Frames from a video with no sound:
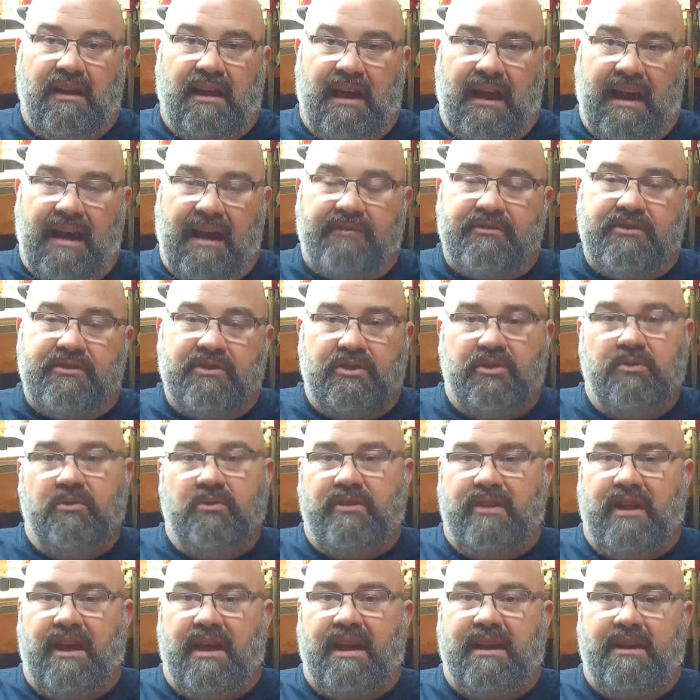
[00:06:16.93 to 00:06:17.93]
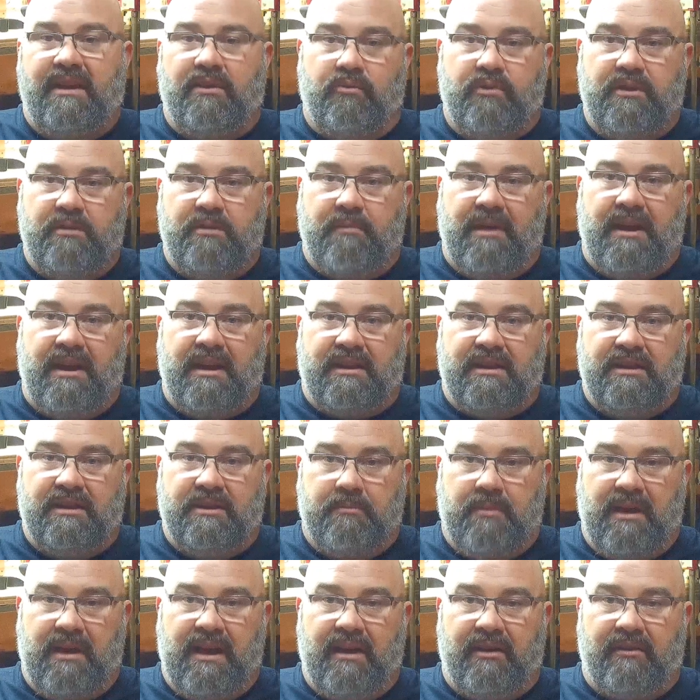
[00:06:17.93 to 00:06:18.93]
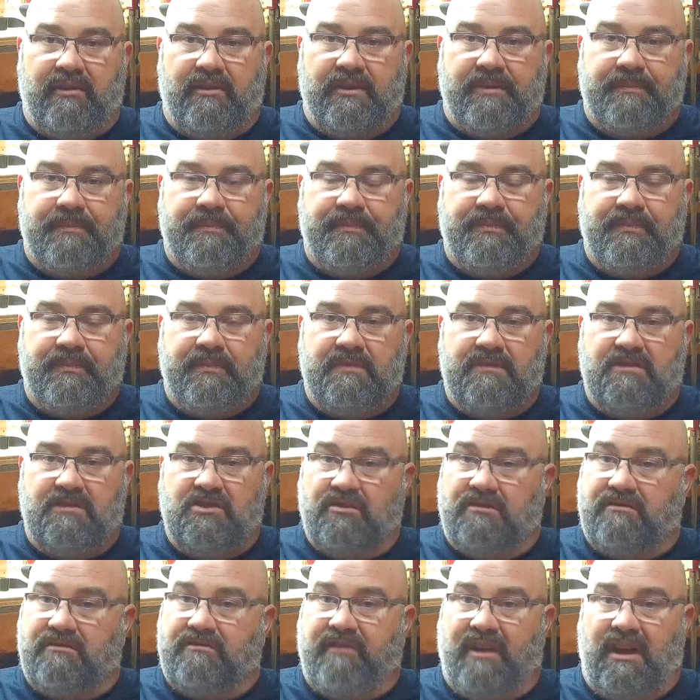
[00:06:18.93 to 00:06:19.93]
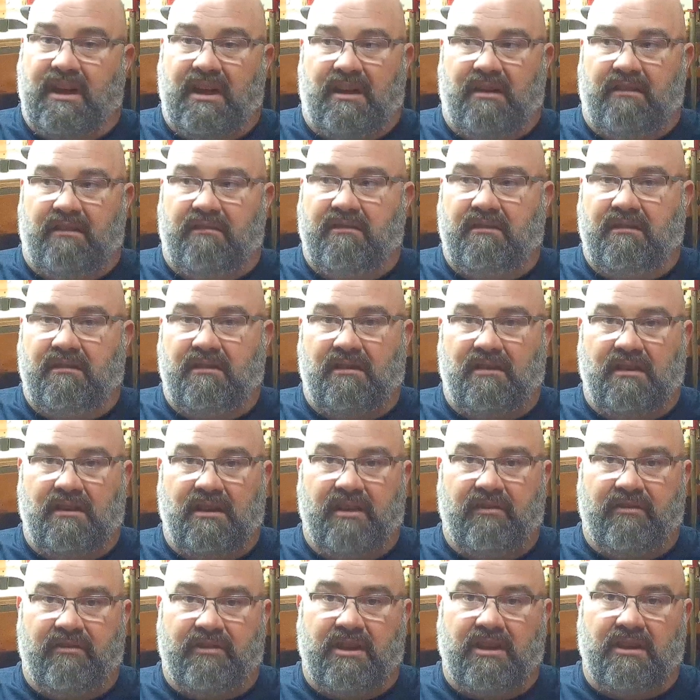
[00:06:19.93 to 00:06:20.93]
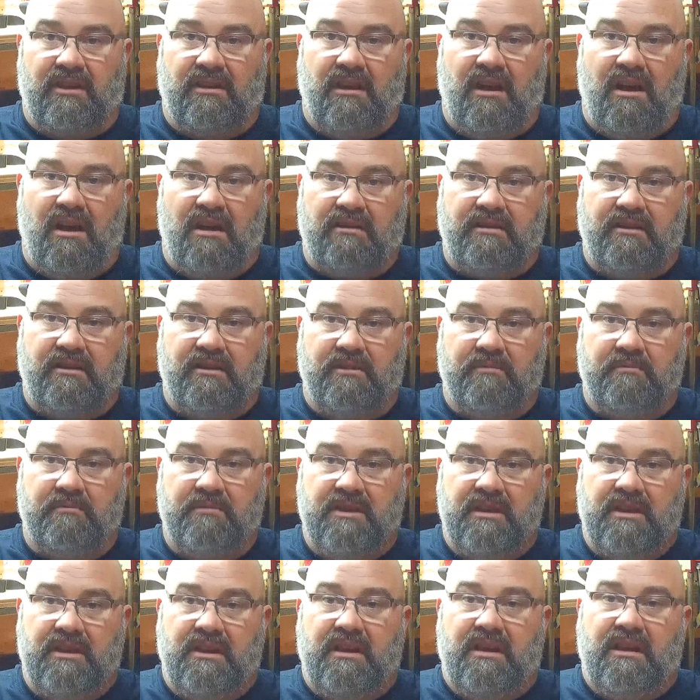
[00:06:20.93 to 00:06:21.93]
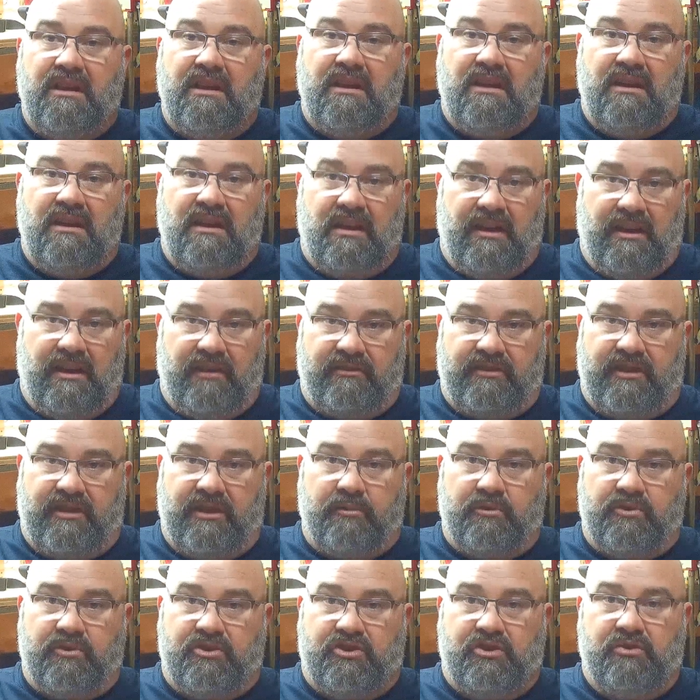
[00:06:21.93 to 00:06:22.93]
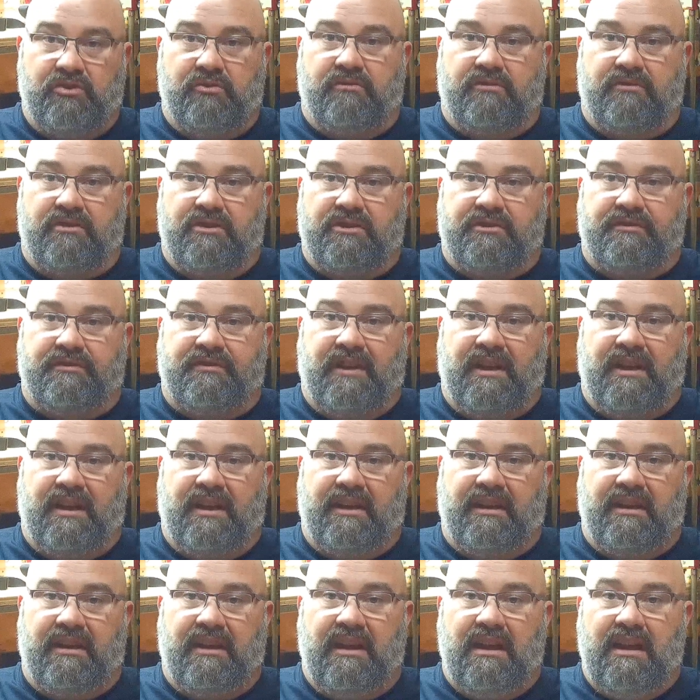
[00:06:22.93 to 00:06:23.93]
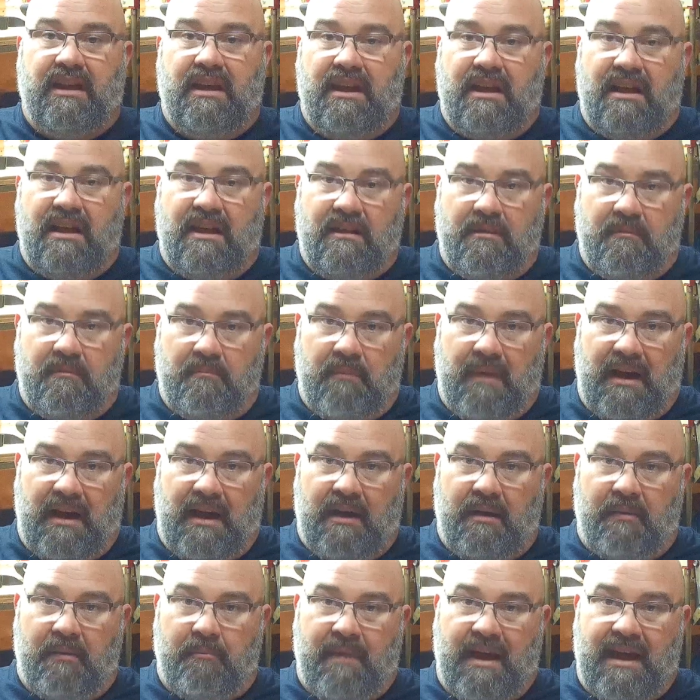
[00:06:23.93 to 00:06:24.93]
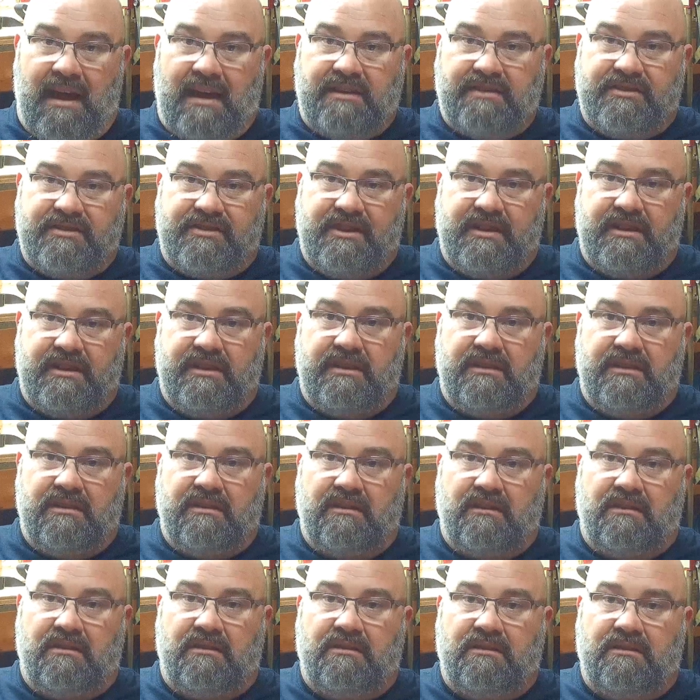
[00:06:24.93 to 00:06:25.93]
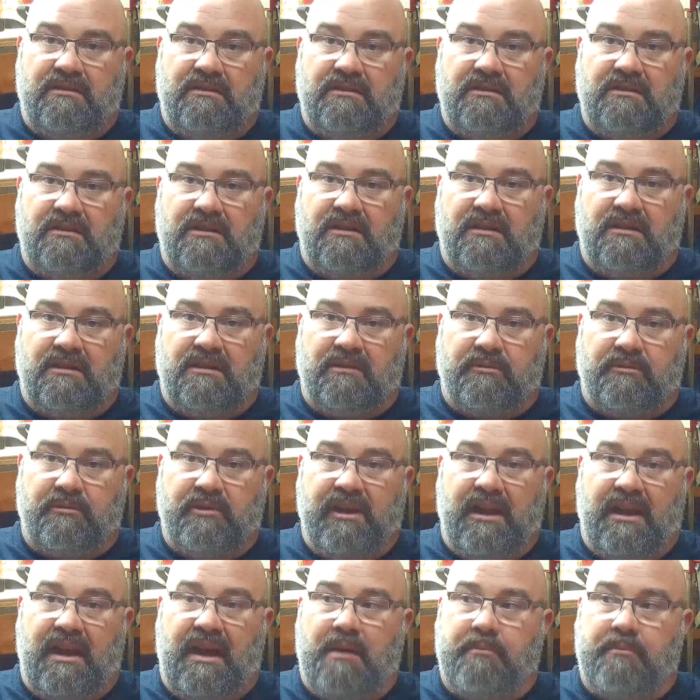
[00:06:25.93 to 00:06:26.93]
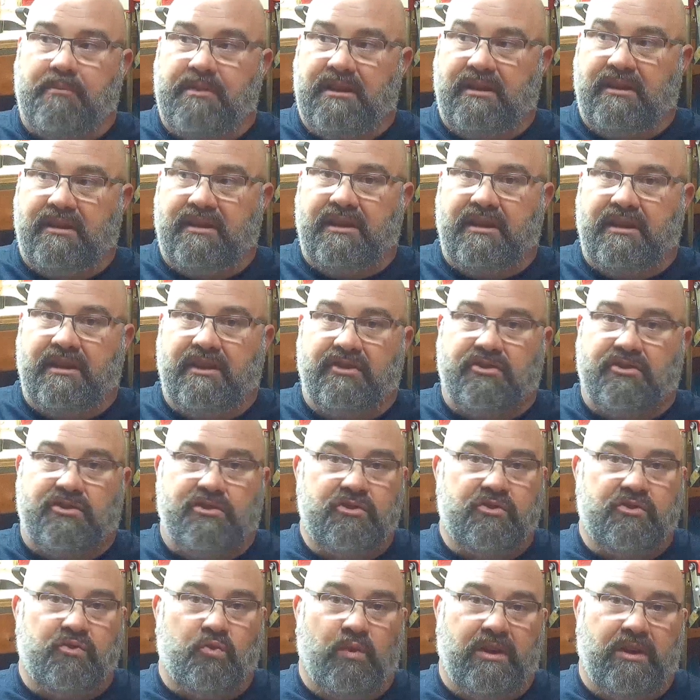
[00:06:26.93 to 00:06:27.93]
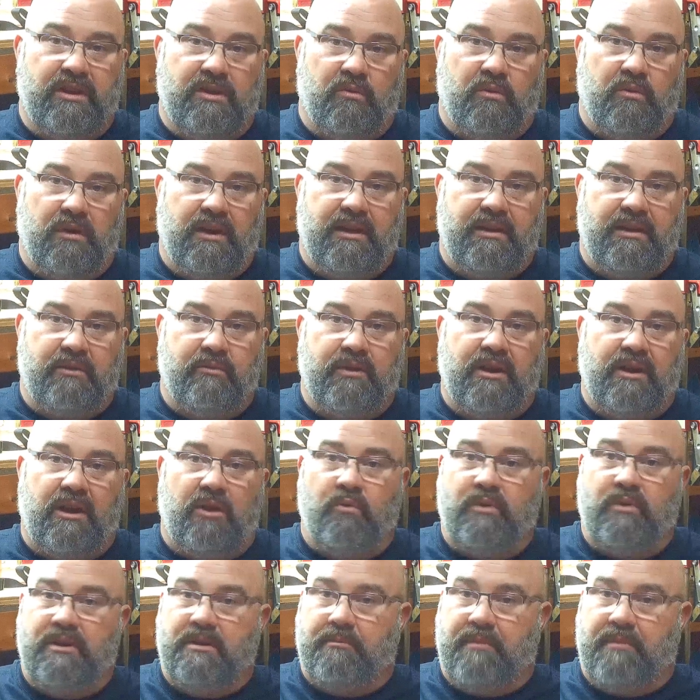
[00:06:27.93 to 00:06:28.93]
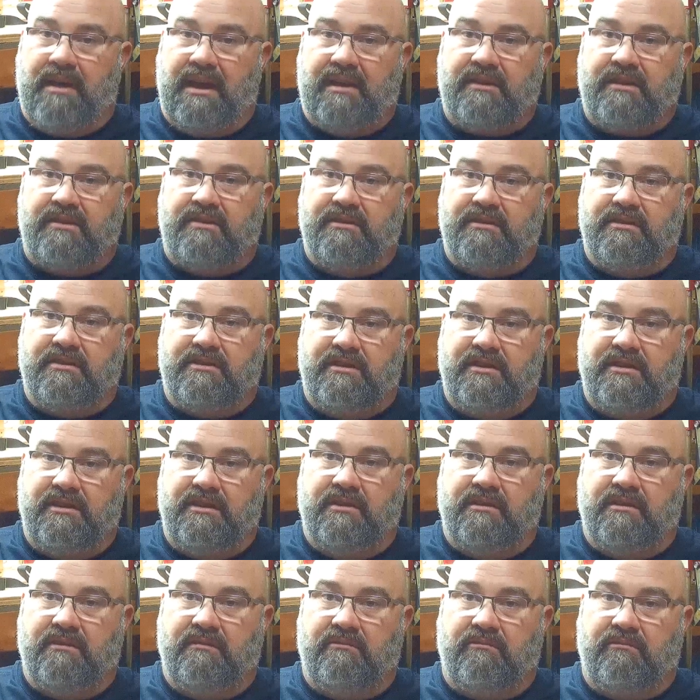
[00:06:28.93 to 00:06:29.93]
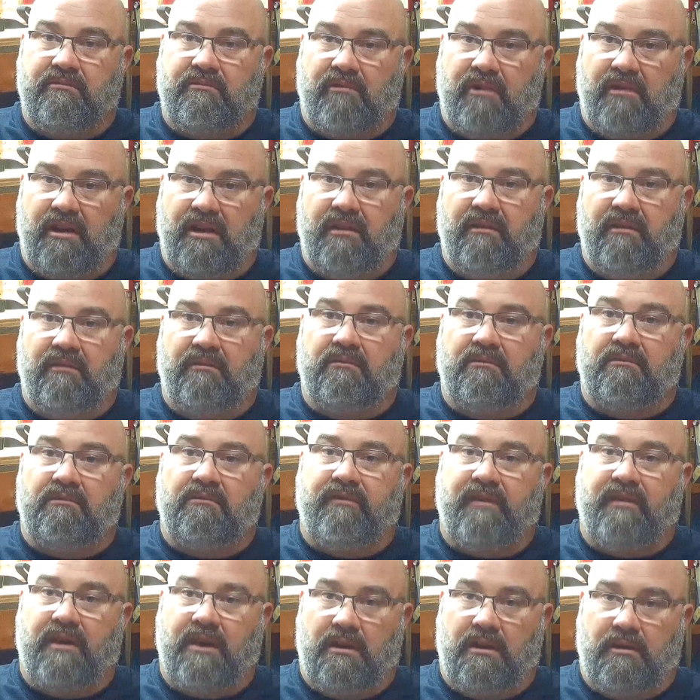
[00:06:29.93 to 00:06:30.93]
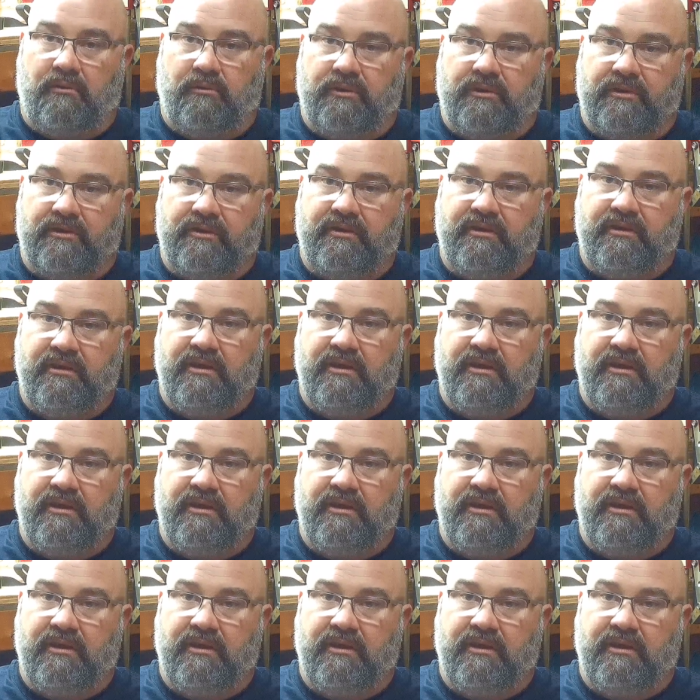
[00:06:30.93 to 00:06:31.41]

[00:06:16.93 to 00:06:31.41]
After doing that, it went back in the battery just fine. Everything locked up. Everything was shooting just fine. My magazine reliability issues went away when I went back to the 10 round followers.